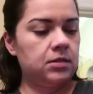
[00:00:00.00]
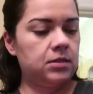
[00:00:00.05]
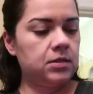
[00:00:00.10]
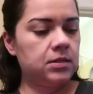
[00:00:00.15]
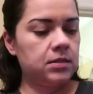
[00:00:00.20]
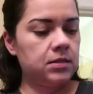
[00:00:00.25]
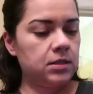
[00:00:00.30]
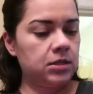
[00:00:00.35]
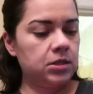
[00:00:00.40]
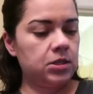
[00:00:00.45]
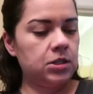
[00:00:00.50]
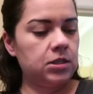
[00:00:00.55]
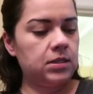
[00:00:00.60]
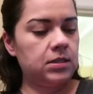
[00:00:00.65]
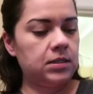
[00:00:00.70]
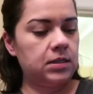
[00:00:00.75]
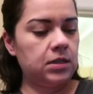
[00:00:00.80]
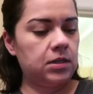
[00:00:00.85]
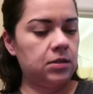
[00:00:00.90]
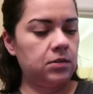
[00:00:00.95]
She said she
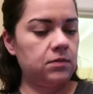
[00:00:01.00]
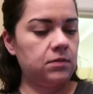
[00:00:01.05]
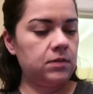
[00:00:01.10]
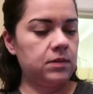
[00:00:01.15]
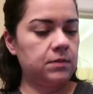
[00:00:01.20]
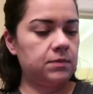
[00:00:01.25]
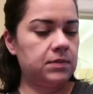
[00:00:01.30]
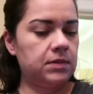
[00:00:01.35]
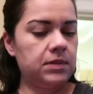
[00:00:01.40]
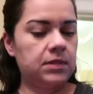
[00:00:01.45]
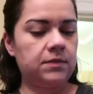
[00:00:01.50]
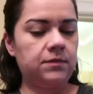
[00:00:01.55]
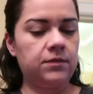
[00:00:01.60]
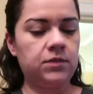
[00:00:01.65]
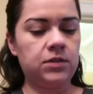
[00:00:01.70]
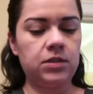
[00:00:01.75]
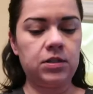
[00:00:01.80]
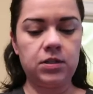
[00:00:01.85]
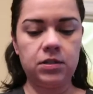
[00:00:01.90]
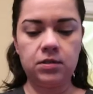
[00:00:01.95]
sent you Stuff
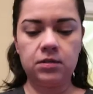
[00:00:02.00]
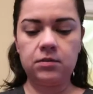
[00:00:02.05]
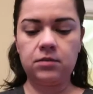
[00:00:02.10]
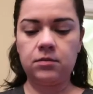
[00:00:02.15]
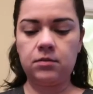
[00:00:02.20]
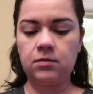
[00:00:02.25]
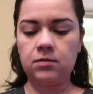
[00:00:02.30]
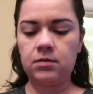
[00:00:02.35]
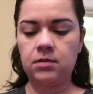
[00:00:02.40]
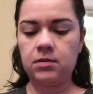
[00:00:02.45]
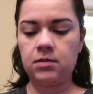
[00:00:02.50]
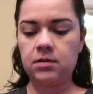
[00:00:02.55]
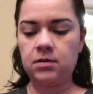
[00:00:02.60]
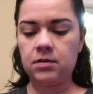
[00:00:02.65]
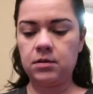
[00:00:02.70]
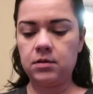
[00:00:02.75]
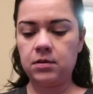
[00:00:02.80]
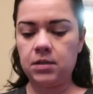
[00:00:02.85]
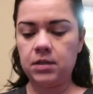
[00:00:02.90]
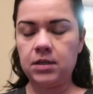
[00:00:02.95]
up too.
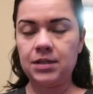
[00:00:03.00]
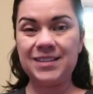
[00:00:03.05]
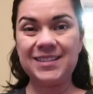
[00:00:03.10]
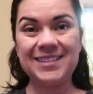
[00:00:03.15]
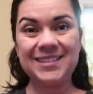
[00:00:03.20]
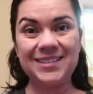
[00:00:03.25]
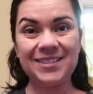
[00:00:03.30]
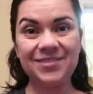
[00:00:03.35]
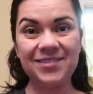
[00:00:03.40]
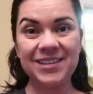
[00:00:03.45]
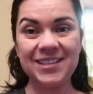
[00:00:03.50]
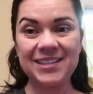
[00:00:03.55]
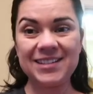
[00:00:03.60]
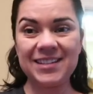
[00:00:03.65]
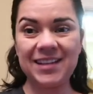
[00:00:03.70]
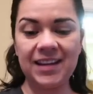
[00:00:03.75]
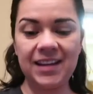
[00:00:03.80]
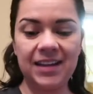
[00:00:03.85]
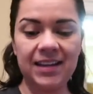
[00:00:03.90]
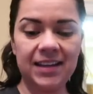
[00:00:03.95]
So
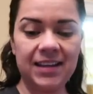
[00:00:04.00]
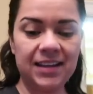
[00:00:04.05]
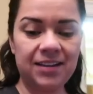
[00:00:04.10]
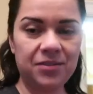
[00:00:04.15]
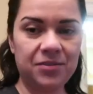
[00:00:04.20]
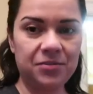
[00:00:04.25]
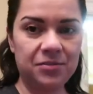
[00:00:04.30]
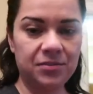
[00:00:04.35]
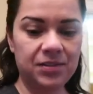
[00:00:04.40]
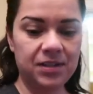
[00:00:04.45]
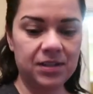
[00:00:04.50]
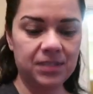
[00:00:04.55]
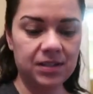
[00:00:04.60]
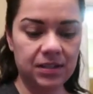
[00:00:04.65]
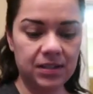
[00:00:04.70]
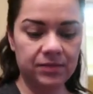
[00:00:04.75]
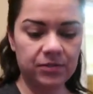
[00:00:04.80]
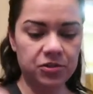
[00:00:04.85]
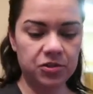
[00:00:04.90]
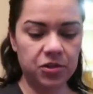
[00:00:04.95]
exciting. Who
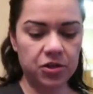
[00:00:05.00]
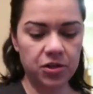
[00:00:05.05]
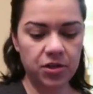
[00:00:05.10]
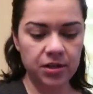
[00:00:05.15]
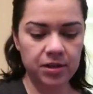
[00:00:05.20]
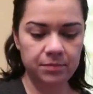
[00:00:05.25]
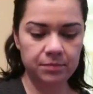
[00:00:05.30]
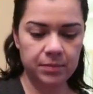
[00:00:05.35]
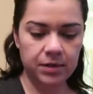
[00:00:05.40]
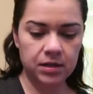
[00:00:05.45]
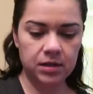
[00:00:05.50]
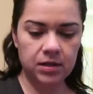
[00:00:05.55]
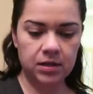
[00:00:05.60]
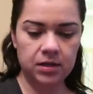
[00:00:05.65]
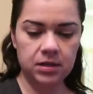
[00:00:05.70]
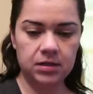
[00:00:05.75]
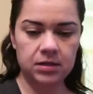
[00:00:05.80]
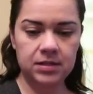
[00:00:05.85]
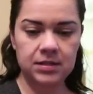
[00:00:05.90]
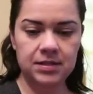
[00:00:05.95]
doesn't love a Target
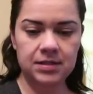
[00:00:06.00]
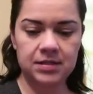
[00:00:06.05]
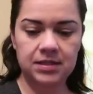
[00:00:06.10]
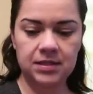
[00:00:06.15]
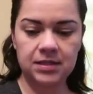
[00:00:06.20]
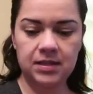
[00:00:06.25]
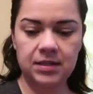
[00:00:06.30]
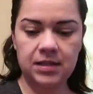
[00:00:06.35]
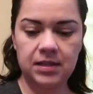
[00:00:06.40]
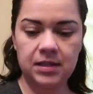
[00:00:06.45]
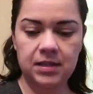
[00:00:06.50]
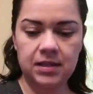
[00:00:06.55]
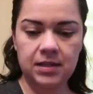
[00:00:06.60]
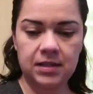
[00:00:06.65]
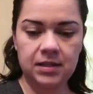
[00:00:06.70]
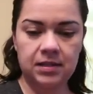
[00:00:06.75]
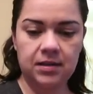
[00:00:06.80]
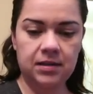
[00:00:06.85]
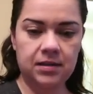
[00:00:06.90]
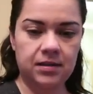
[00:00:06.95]
box?
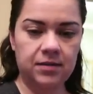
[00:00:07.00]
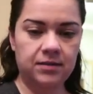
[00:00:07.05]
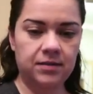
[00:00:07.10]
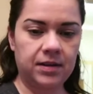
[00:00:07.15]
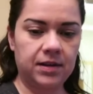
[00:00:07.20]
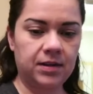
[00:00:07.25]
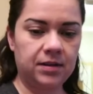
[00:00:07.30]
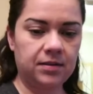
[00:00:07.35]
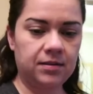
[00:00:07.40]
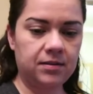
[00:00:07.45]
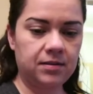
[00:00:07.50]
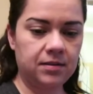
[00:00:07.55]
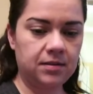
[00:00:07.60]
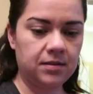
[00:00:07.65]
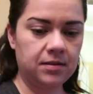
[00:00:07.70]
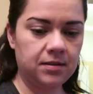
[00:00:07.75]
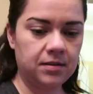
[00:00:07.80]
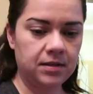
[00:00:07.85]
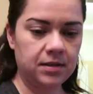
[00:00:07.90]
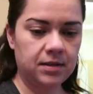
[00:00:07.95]
All right.
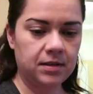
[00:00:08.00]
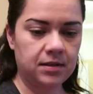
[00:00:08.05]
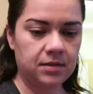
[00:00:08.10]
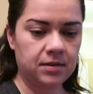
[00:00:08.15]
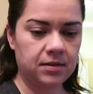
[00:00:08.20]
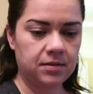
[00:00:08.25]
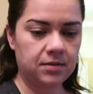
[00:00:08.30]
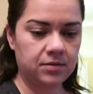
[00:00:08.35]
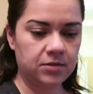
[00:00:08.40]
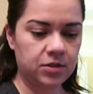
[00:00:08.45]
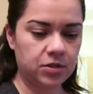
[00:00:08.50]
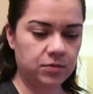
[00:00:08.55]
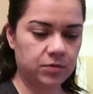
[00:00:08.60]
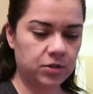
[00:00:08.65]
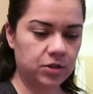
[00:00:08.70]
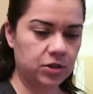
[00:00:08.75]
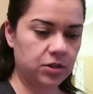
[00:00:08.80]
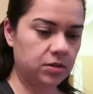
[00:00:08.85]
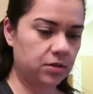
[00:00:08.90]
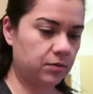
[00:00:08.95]
Should
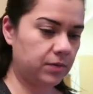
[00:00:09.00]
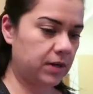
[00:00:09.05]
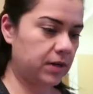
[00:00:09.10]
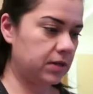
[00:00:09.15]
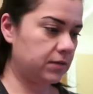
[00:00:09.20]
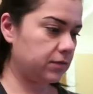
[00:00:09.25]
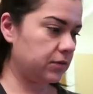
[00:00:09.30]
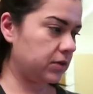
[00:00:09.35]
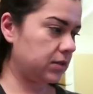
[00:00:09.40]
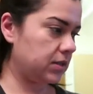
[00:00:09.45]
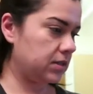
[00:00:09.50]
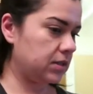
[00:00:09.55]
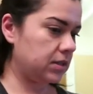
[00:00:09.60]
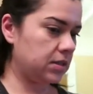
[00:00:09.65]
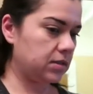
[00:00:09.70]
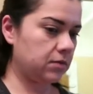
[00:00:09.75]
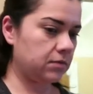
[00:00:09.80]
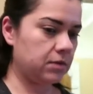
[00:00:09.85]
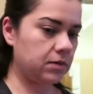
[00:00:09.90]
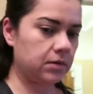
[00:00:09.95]
we should have waited for
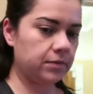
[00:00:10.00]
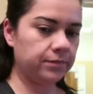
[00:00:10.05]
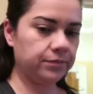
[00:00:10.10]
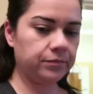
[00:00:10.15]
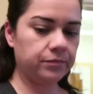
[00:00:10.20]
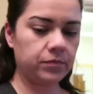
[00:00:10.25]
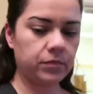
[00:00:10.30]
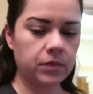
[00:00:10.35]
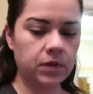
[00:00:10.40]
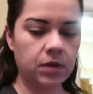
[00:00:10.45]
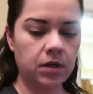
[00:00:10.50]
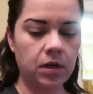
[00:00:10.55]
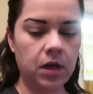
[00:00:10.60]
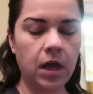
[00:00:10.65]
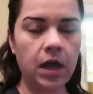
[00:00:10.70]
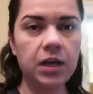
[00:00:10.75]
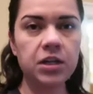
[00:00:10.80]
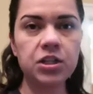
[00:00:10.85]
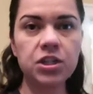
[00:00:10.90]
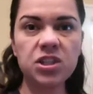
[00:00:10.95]
Izzy though, huh?
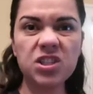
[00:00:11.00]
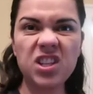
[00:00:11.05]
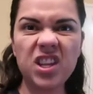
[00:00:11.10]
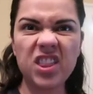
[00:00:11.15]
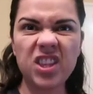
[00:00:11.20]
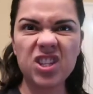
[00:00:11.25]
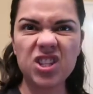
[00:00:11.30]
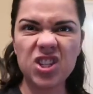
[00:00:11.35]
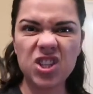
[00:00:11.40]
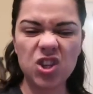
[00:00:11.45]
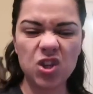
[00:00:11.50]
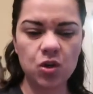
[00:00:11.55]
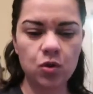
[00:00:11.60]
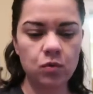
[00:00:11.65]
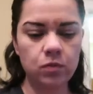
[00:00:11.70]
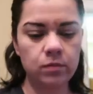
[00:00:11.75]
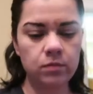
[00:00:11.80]
Yeah, she's at the zoo.